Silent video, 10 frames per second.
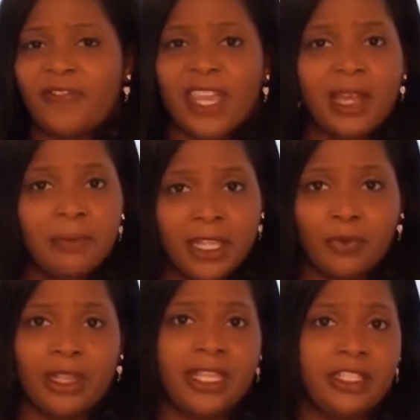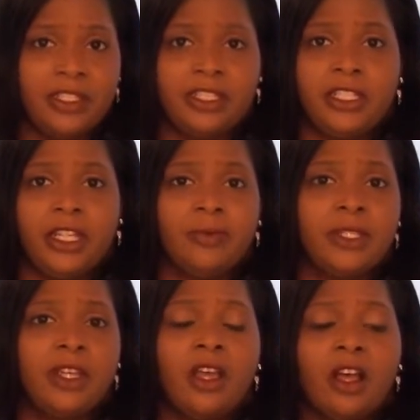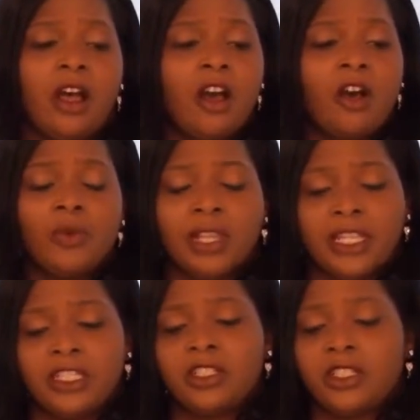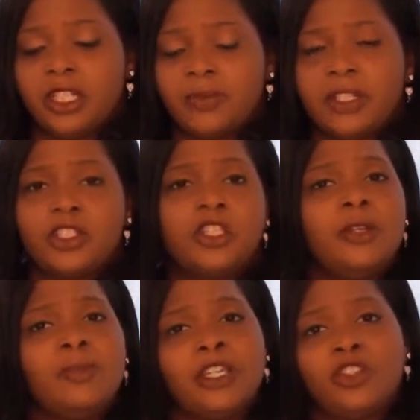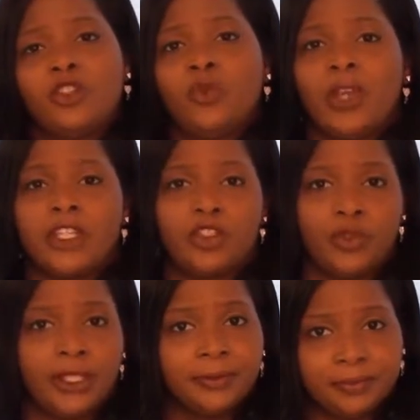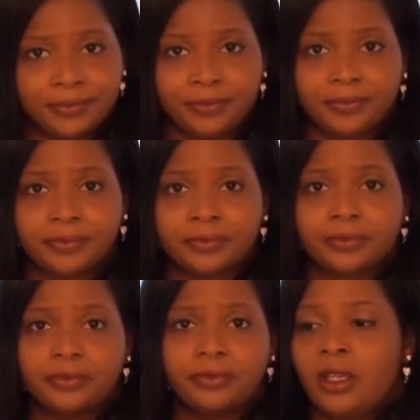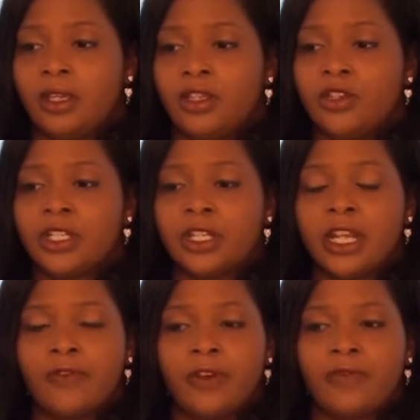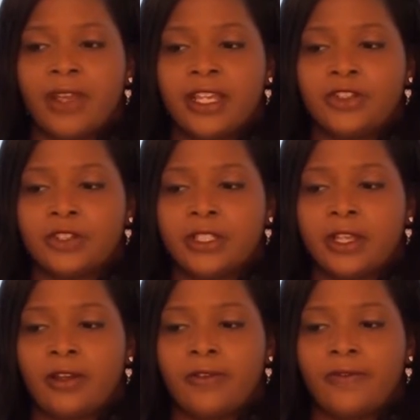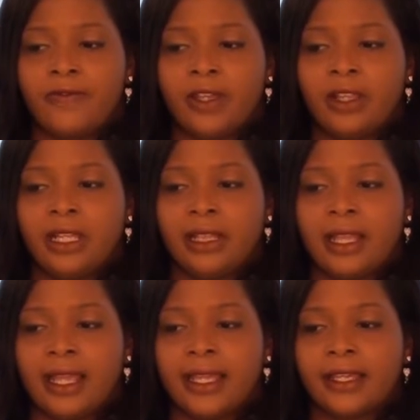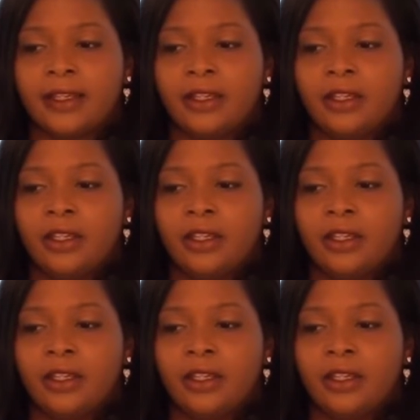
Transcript: family relationships, all relationships should be a two-way street. You should never find yourself feeling like